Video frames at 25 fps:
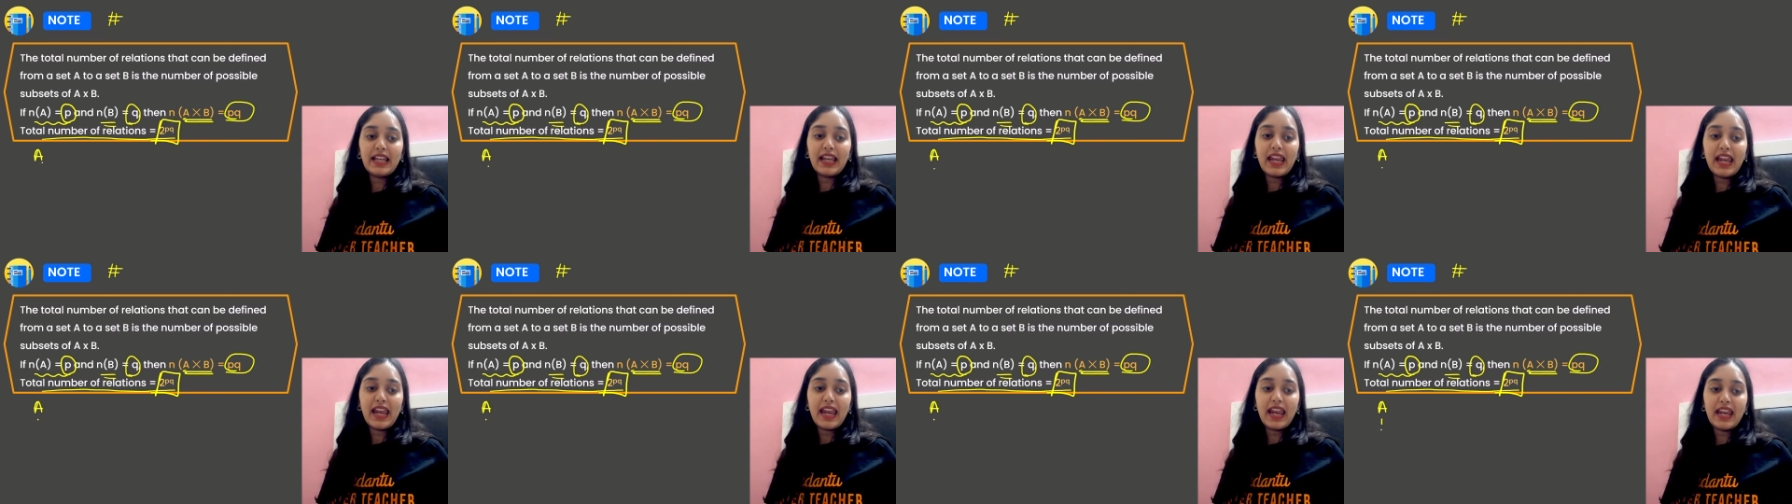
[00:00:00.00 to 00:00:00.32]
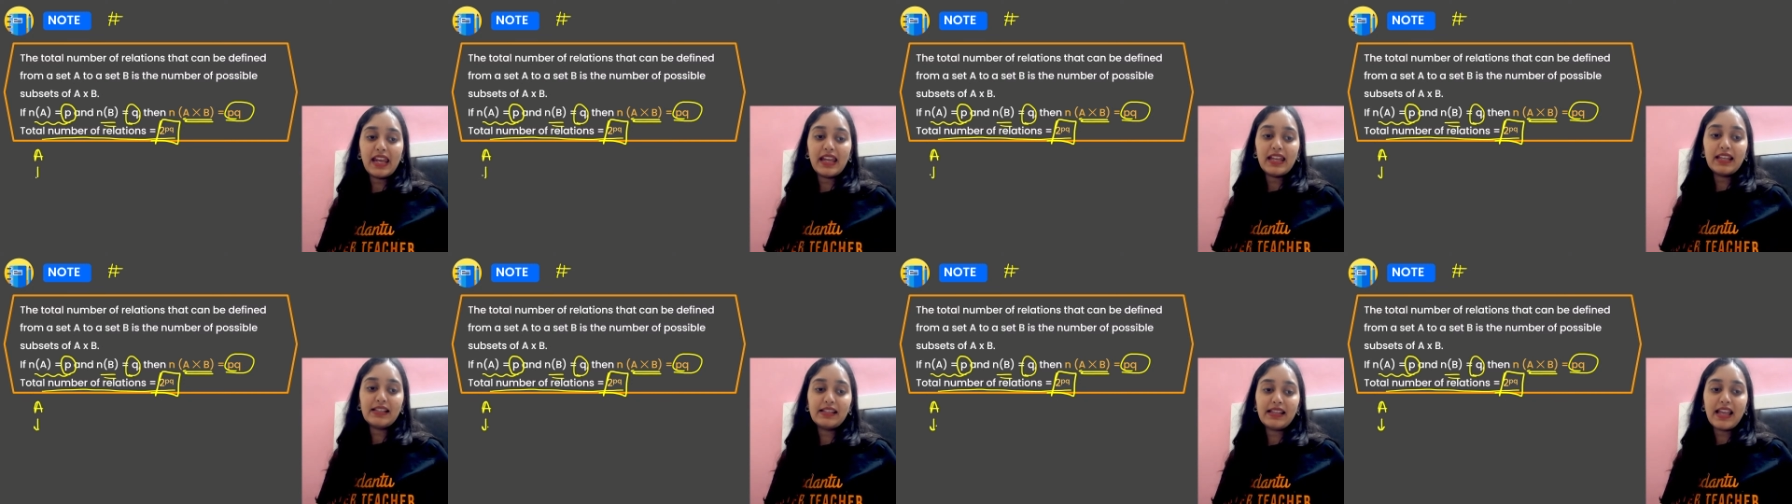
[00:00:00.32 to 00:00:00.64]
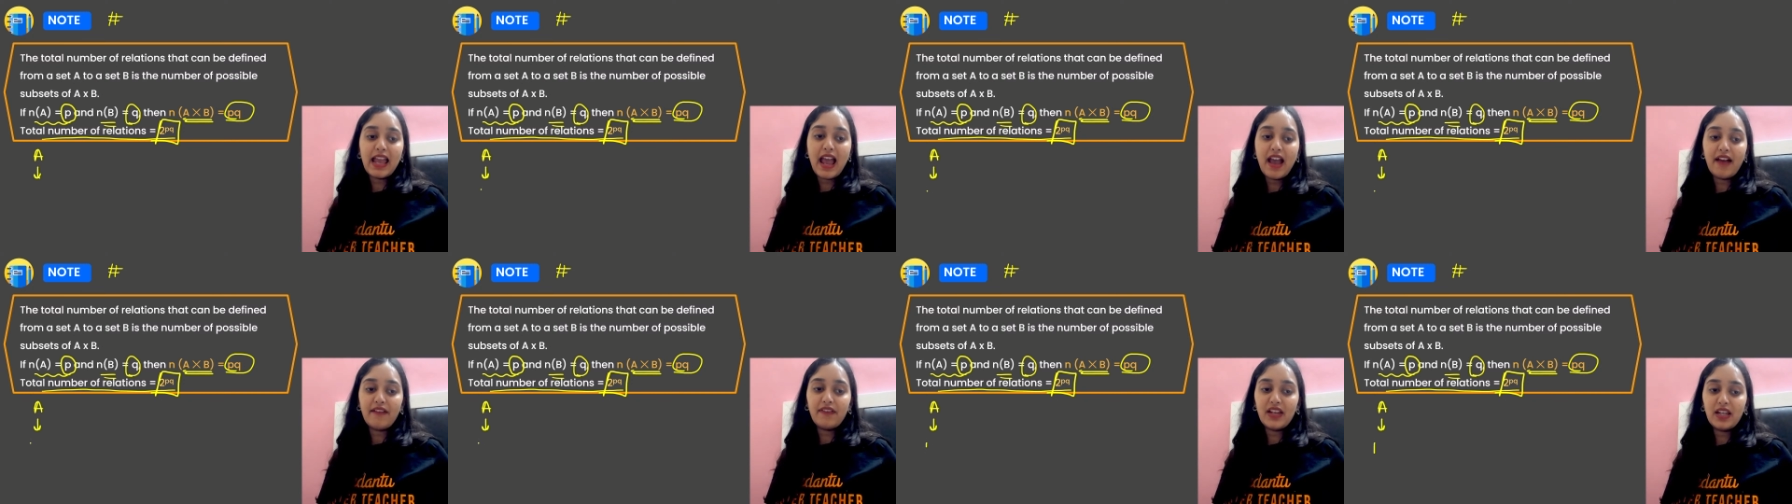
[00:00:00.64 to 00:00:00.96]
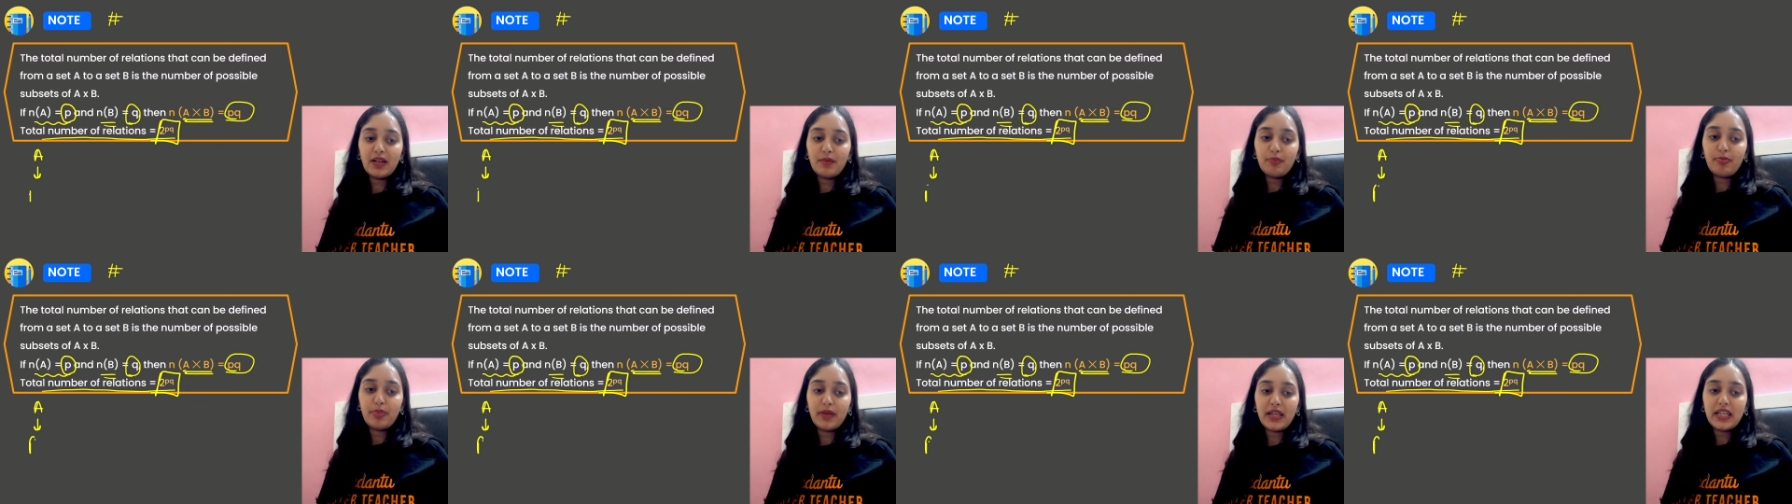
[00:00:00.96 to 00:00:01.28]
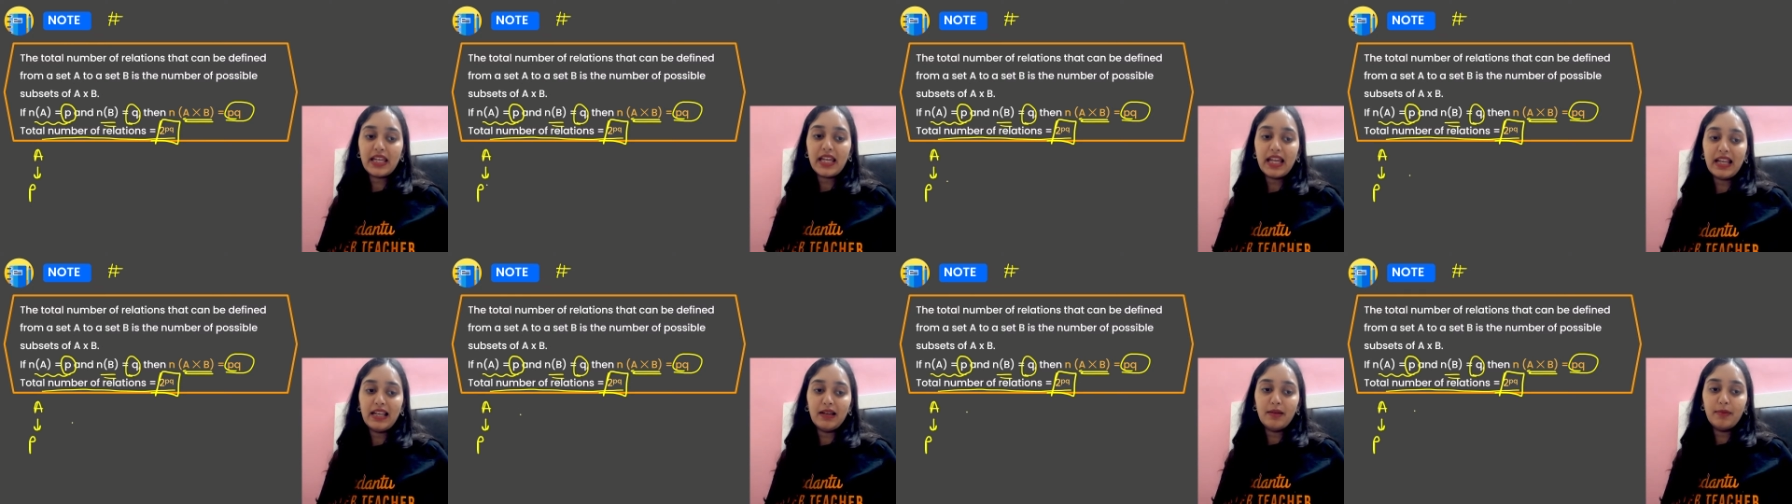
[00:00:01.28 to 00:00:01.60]
A is having
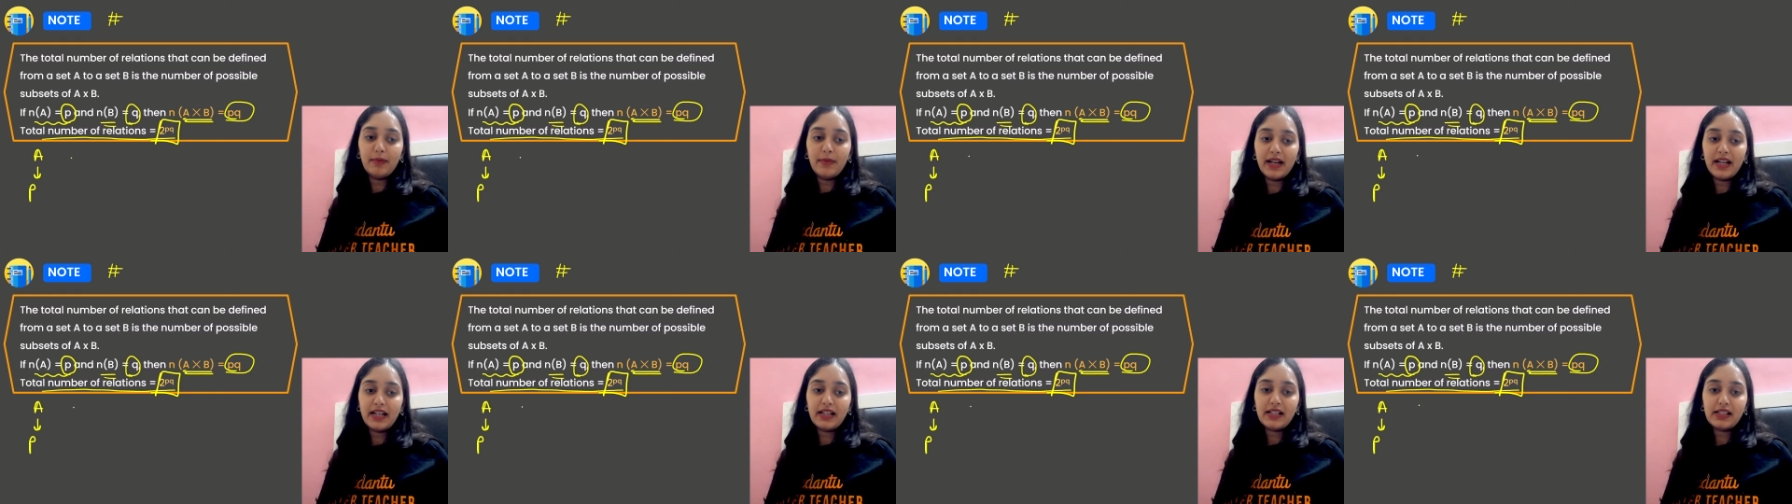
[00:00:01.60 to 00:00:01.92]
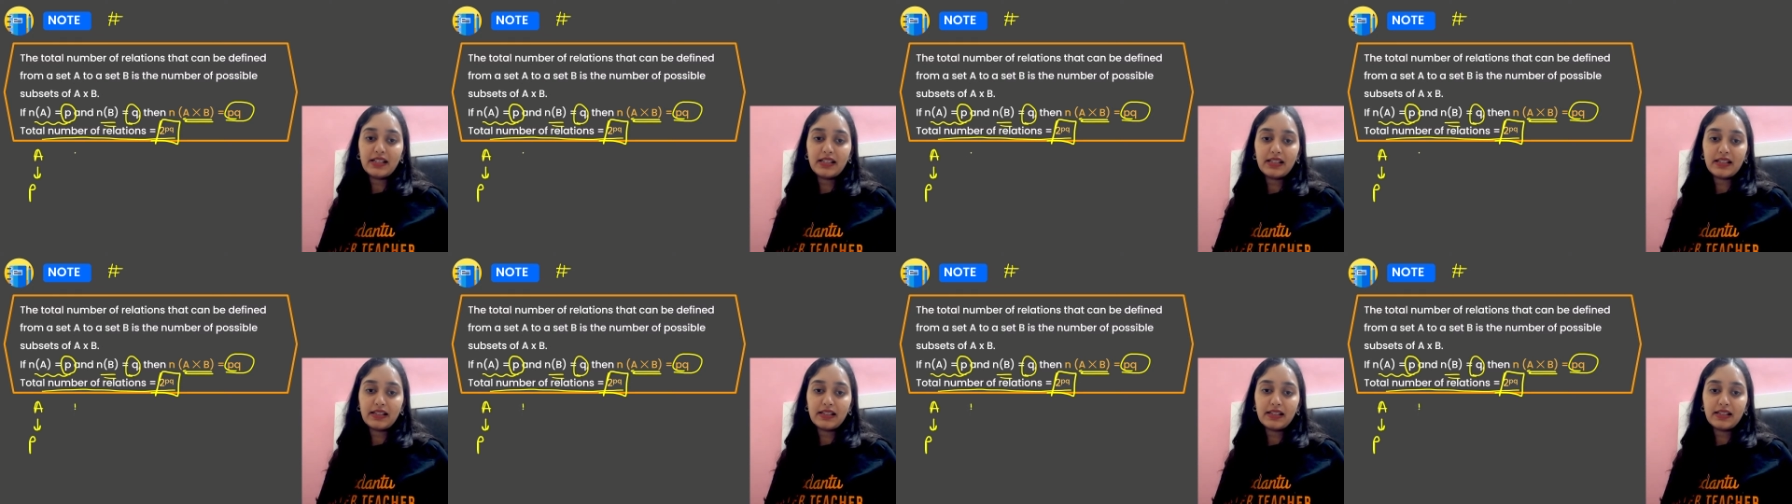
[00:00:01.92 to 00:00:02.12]
P elements,